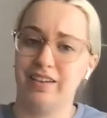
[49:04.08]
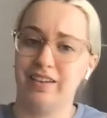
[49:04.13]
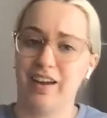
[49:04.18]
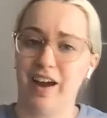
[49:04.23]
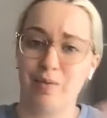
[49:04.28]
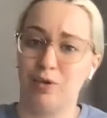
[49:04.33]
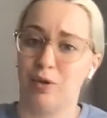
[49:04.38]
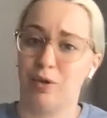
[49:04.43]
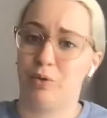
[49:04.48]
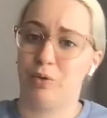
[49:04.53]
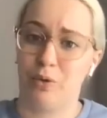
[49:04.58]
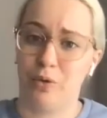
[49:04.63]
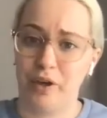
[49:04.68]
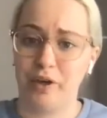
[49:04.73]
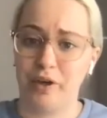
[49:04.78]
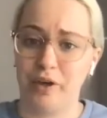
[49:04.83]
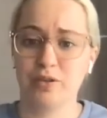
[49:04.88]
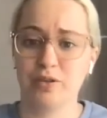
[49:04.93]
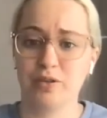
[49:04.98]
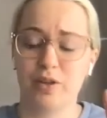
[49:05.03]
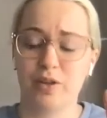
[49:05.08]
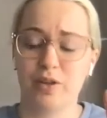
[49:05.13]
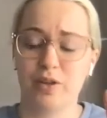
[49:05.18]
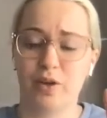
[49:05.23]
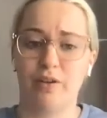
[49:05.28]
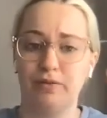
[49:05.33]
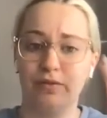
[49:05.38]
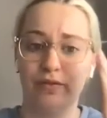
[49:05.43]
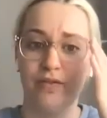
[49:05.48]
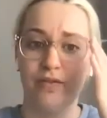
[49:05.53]
like, I'm no lawyer, so I
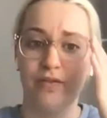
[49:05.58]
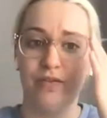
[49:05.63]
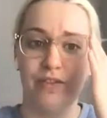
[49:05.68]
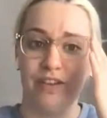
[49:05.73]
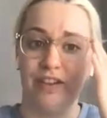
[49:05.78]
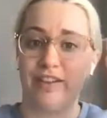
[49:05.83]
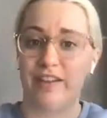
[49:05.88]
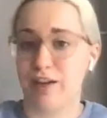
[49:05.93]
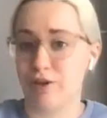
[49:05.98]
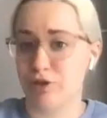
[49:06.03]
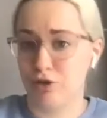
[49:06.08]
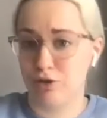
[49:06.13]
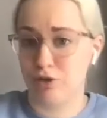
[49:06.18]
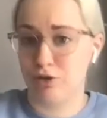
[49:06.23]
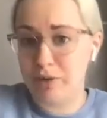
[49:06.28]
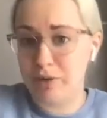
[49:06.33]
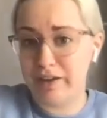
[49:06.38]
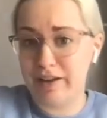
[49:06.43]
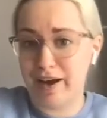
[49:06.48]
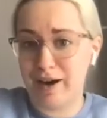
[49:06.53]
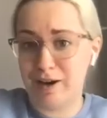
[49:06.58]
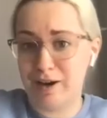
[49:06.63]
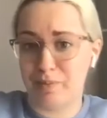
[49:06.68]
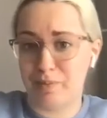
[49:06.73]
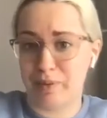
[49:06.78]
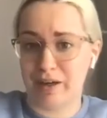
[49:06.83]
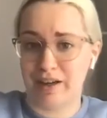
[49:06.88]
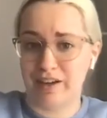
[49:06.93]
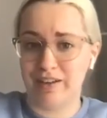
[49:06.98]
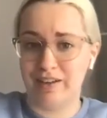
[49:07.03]
don't feel like that should be allowed,
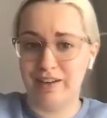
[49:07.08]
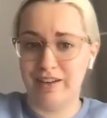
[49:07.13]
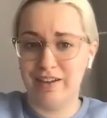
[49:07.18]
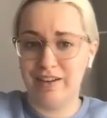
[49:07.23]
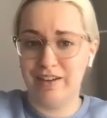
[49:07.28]
but